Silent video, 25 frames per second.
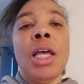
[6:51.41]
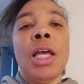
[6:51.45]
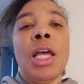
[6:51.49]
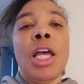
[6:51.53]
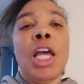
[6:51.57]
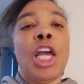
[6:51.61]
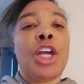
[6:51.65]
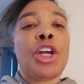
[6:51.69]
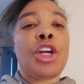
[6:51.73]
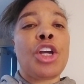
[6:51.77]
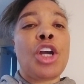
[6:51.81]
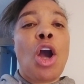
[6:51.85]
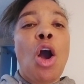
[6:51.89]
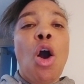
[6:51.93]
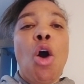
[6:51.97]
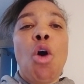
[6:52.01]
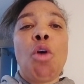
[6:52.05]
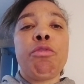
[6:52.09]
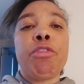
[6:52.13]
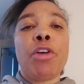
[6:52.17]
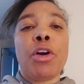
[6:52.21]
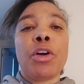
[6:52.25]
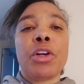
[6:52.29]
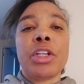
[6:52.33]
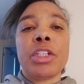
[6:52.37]
and
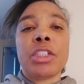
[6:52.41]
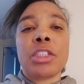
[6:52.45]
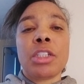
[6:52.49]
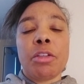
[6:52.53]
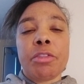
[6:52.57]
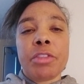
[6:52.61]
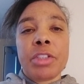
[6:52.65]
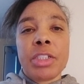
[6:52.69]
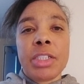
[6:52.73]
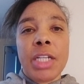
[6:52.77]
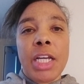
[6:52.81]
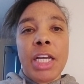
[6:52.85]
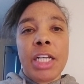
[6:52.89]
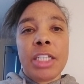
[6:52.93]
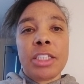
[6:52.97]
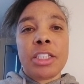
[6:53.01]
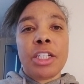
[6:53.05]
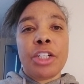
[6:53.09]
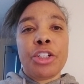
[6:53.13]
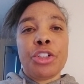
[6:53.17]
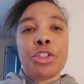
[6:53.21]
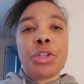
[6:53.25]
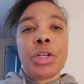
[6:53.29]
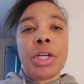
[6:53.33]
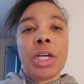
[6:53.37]
covertest of snakes that
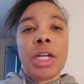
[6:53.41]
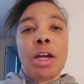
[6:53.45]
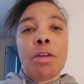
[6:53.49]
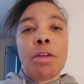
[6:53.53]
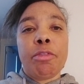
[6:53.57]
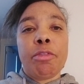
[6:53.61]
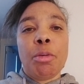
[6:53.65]
you could ever